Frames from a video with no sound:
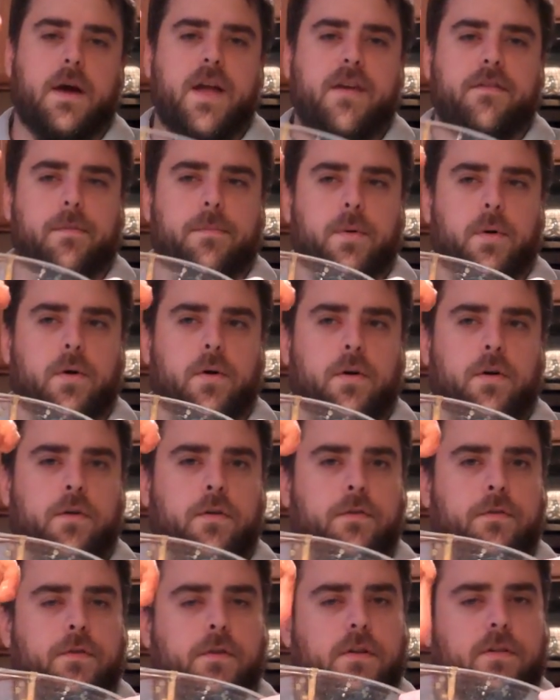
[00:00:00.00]
have a
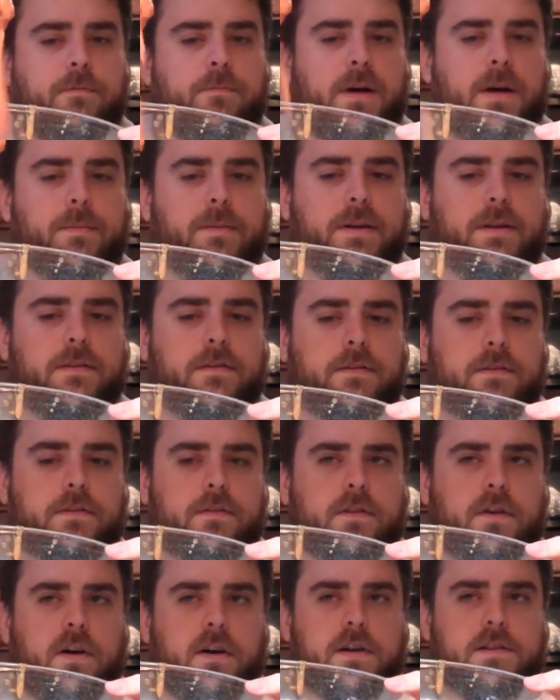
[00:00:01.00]
bowl full of pumpkin
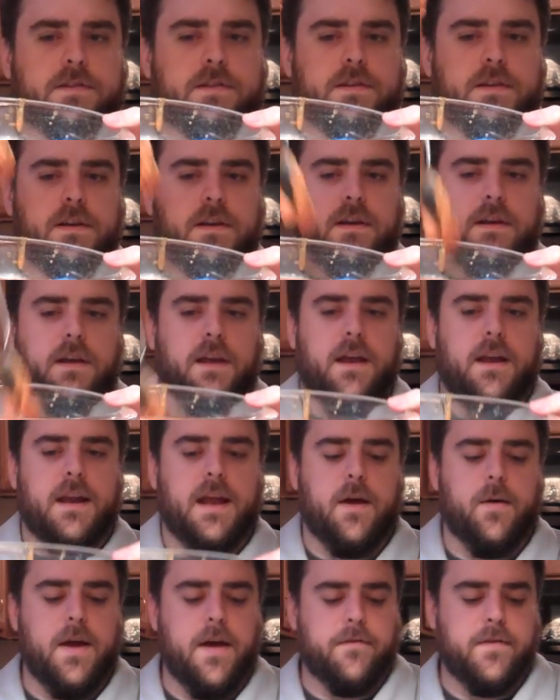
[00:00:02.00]
sauce, and
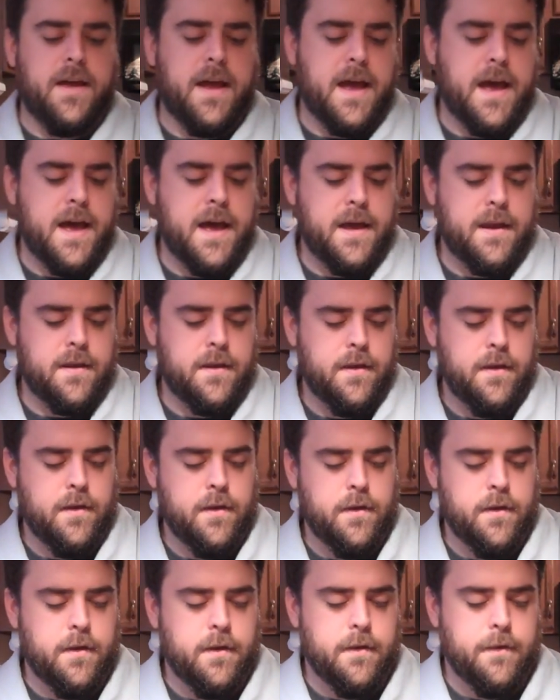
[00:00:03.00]
now we have to add
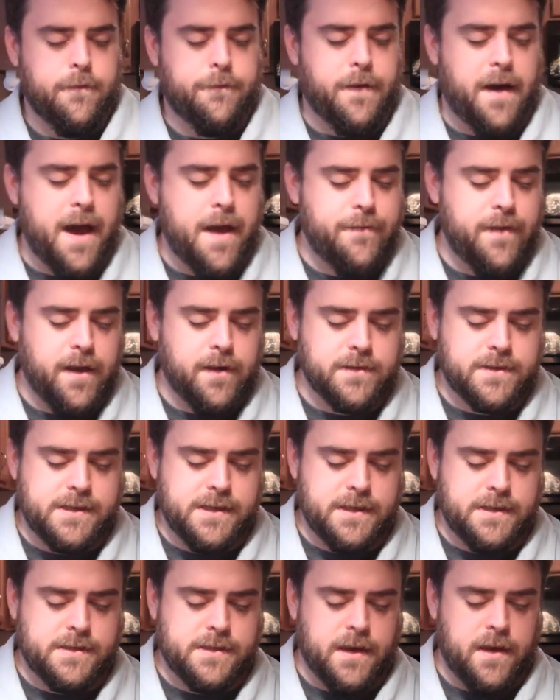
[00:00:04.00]
5
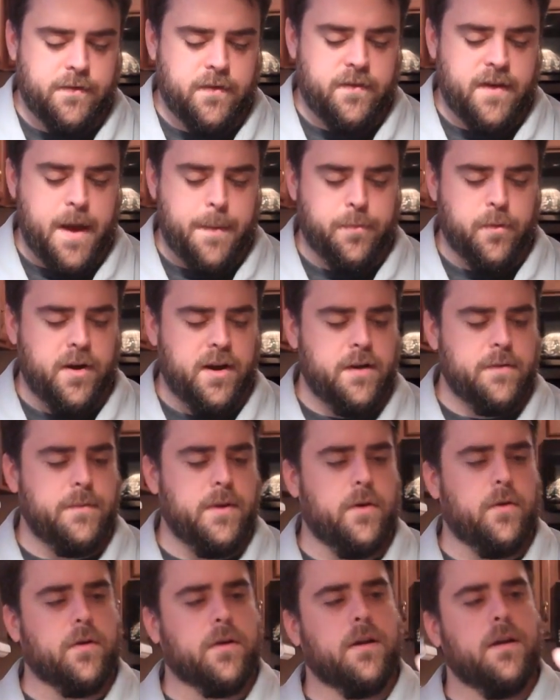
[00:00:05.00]
ounces of evaporated
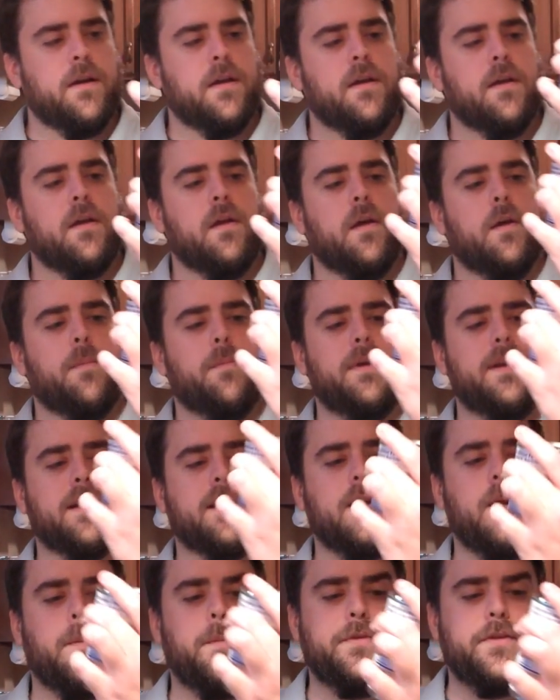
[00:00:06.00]
milk, but
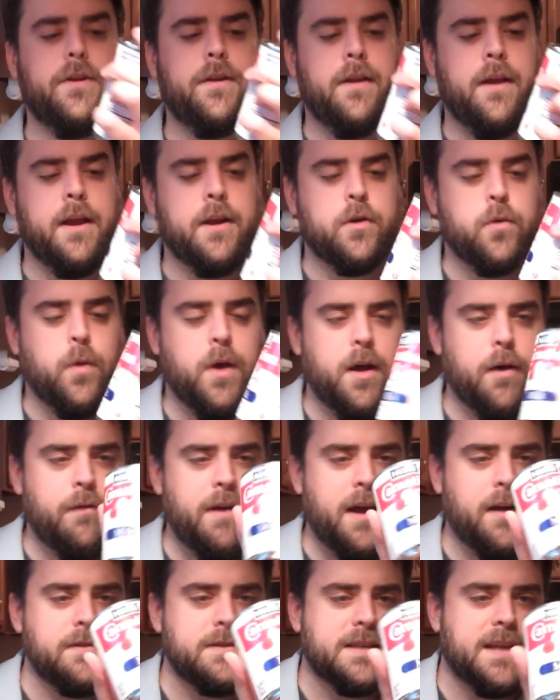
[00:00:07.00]
it comes in a
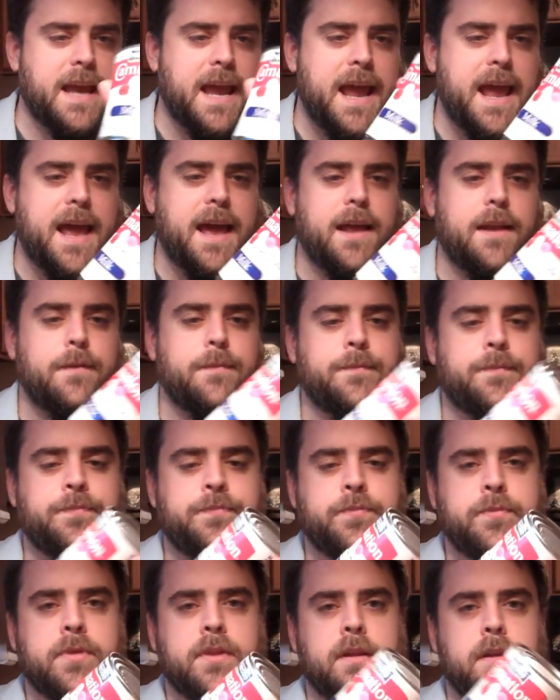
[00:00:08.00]
12-ounce can,
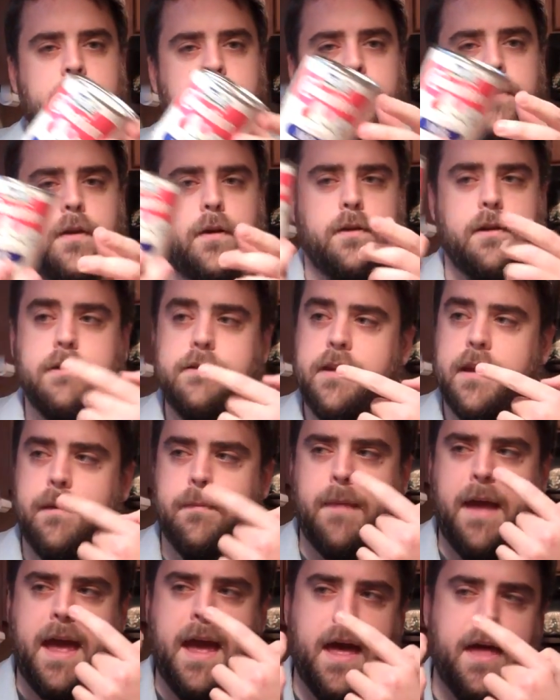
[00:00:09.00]
so
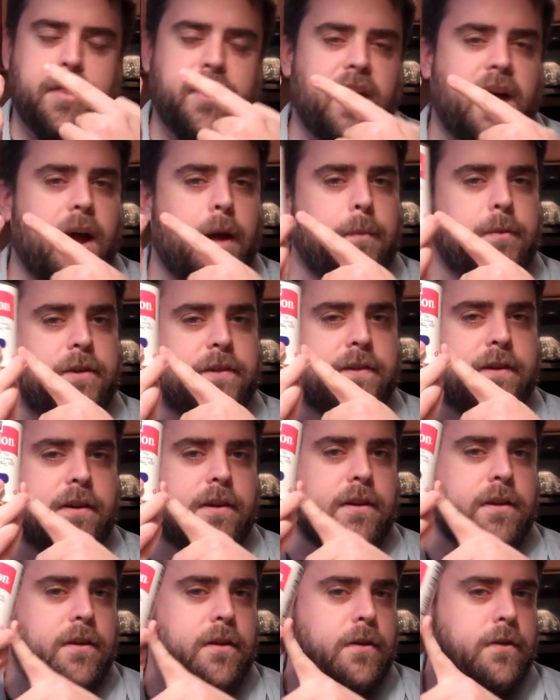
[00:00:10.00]
using math, I'm just
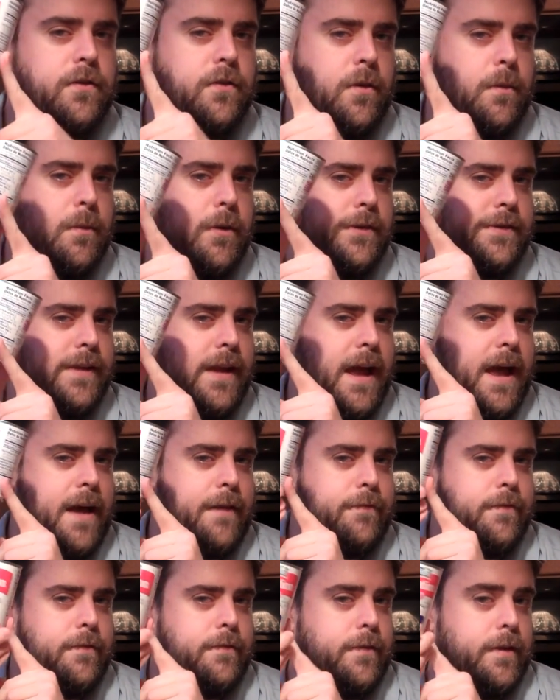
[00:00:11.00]
going to use almost
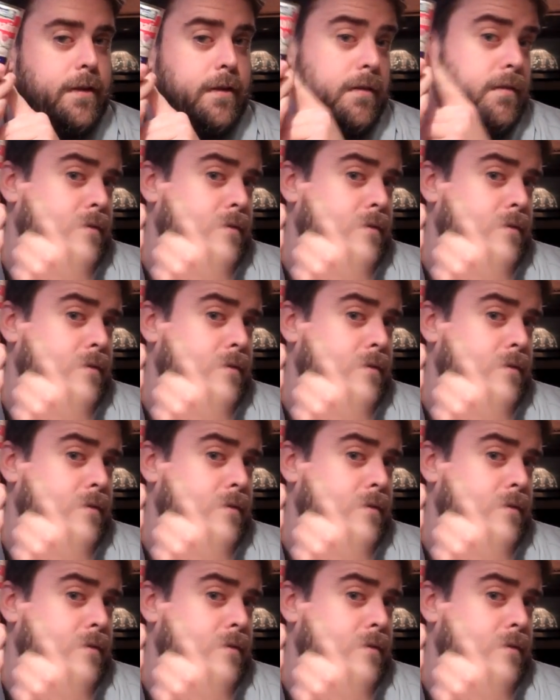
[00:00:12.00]
half of it.